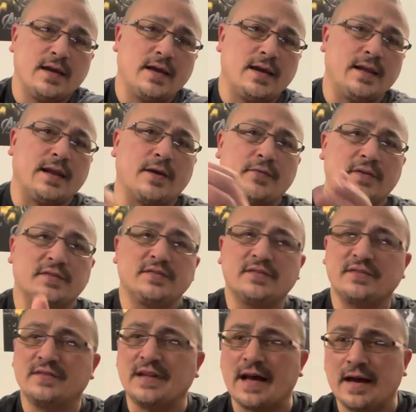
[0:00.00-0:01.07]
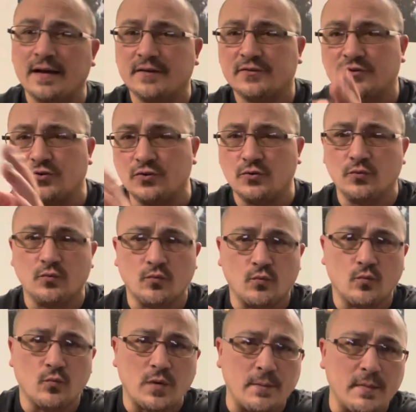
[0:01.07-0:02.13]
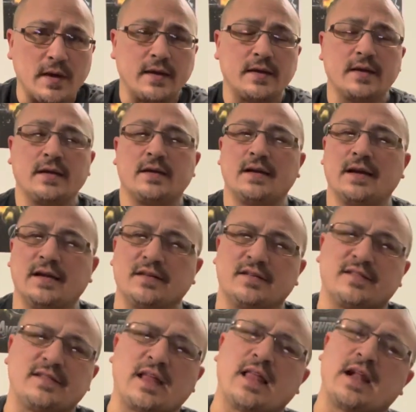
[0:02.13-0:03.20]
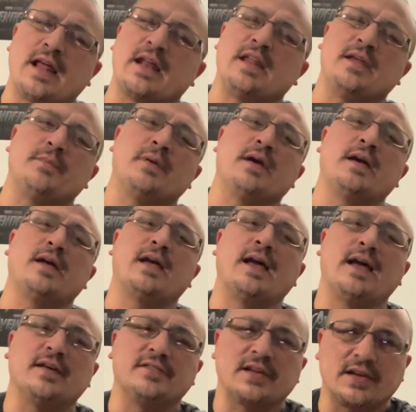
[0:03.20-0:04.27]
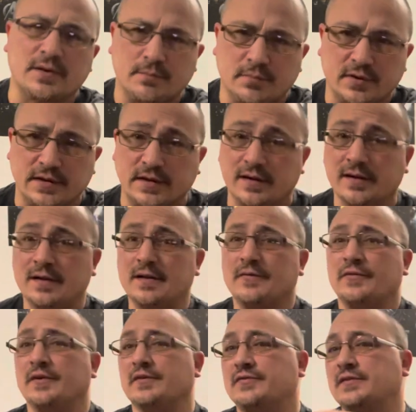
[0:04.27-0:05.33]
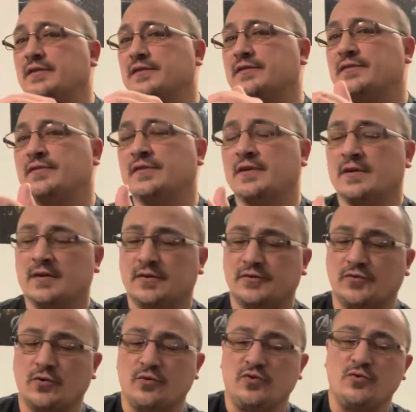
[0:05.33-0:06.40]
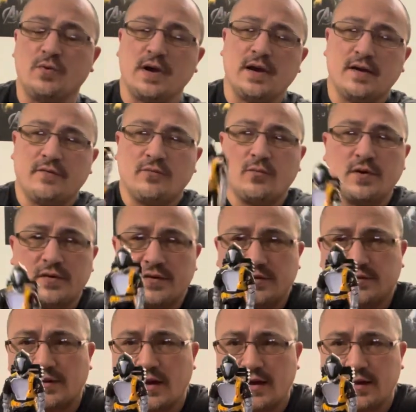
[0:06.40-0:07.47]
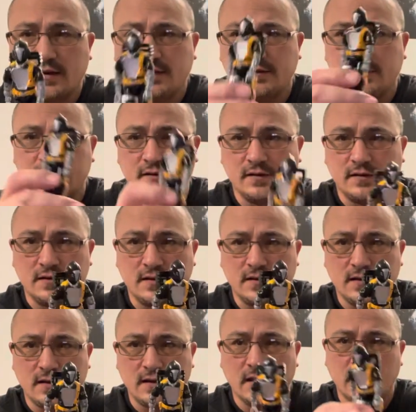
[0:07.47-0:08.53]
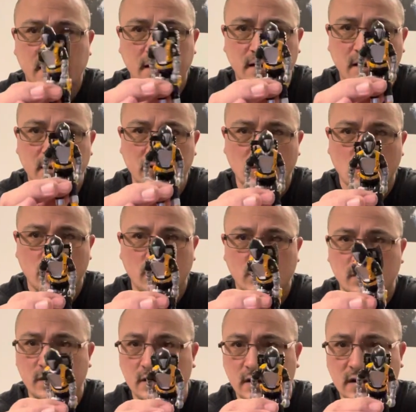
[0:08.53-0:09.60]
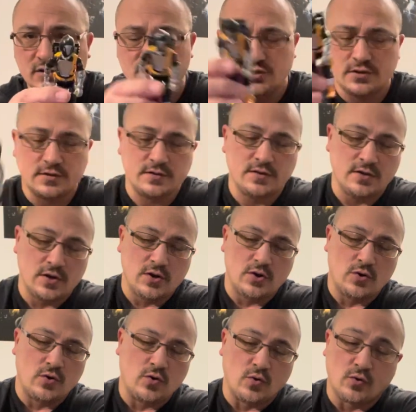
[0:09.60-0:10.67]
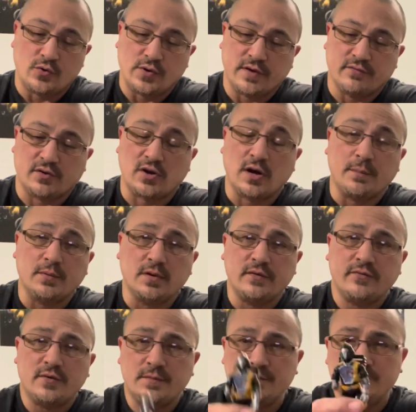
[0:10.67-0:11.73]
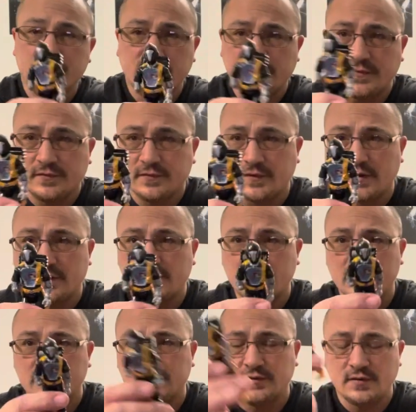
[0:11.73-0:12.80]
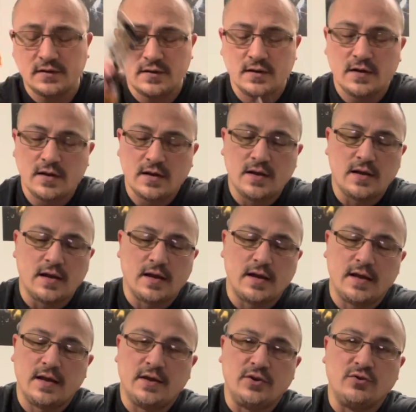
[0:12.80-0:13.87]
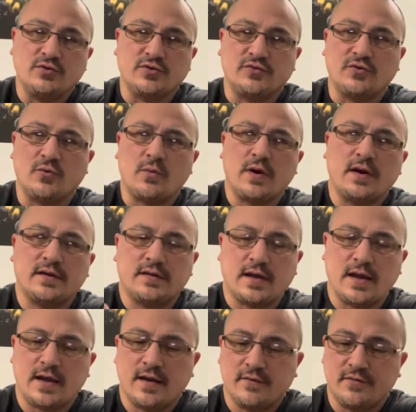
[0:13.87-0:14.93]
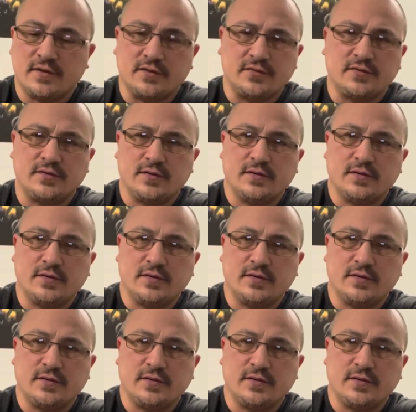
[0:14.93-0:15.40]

And now this is not to remake it and sell it on eBay as a complete. This is, so you have one of these guys in your collection, and you have a couple of them like this, and you just don't want it to have this